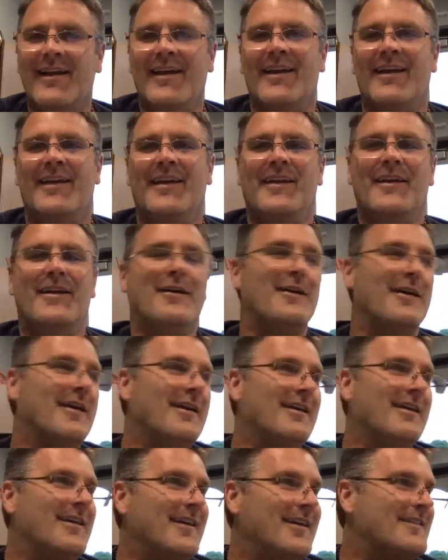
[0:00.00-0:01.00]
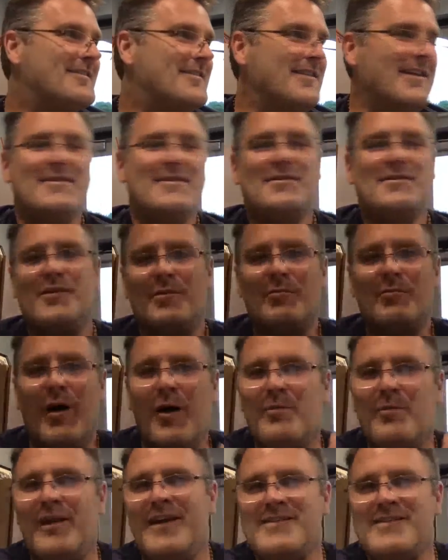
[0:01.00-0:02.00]
you know, you, it, it's your
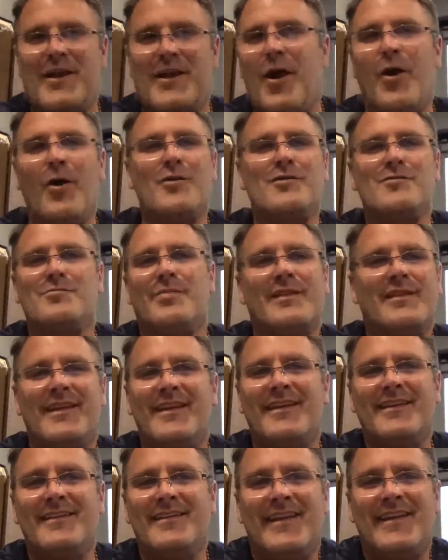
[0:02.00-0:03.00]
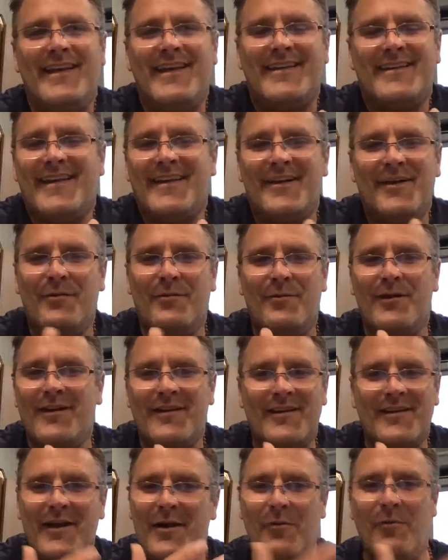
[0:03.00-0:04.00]
moment as a coach, but they, they, they don't,
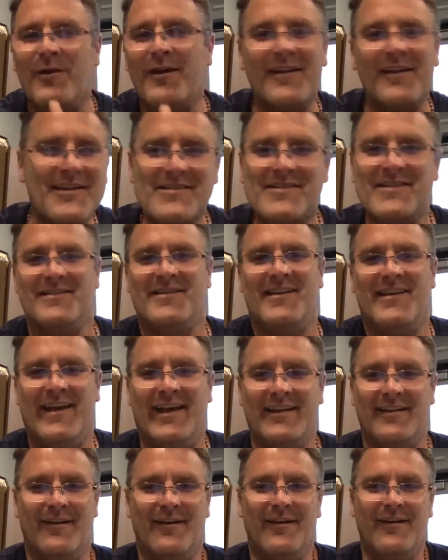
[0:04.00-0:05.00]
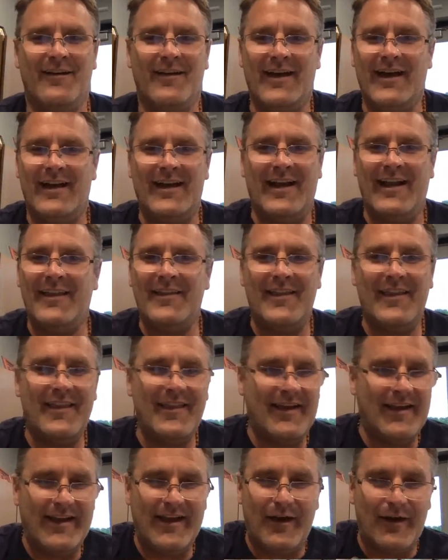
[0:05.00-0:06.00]
they don't want to listen to you that long. And, and
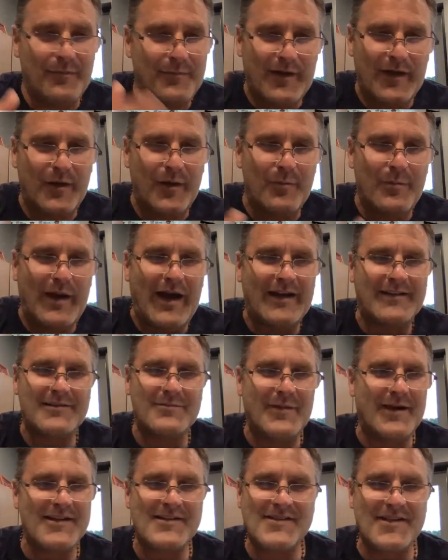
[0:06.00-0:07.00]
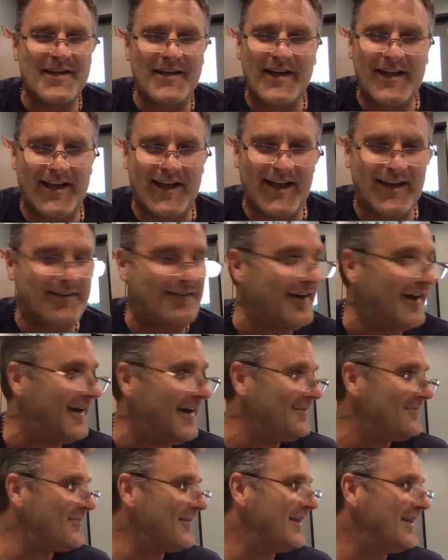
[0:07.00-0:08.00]
they, I'm going to go back to my son again,
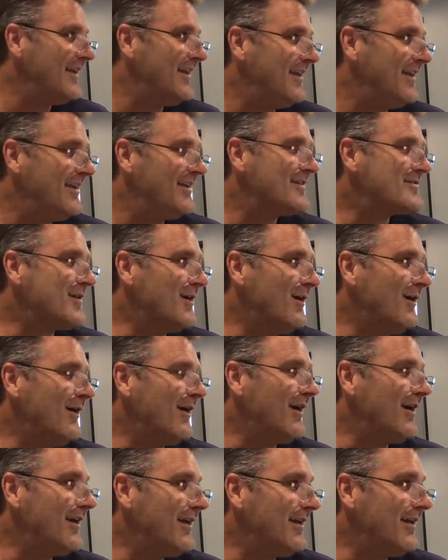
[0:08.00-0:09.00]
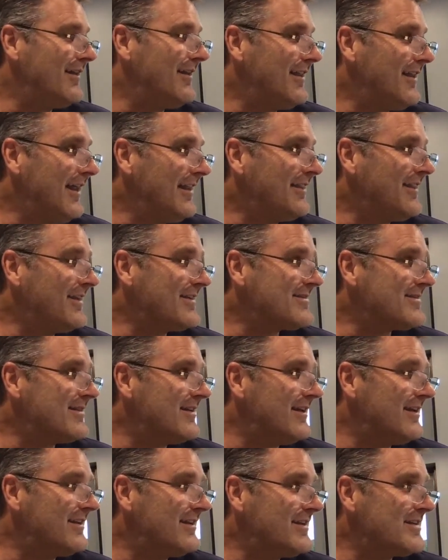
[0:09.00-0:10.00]
right? So at this
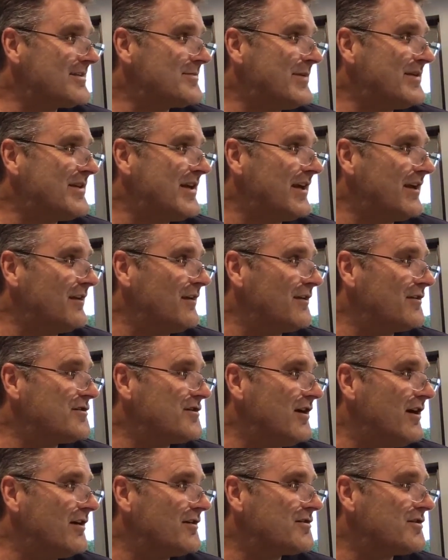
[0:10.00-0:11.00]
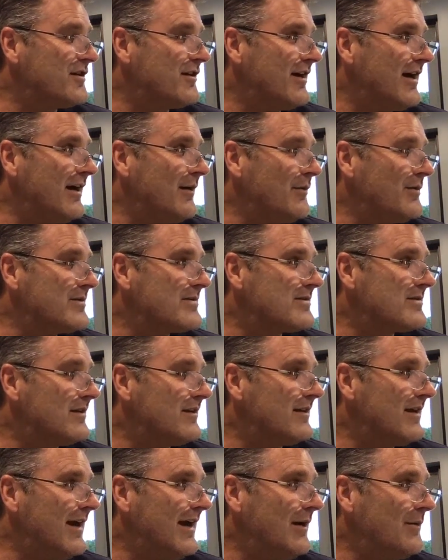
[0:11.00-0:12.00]
at this particular juncture, I was
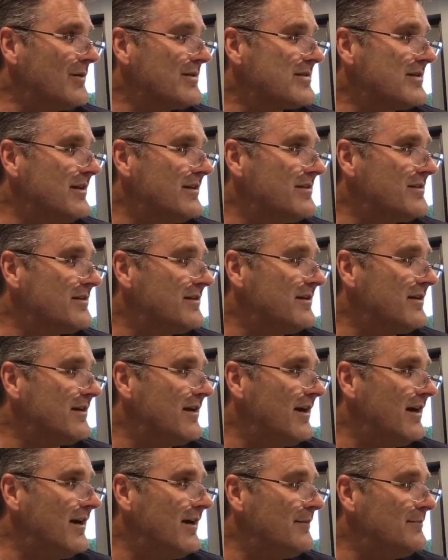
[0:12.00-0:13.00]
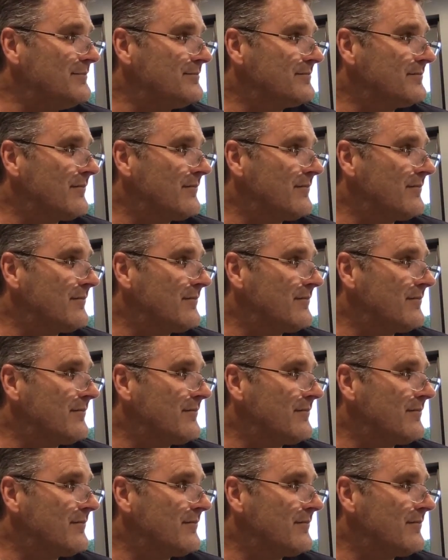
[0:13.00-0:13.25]
I was the um,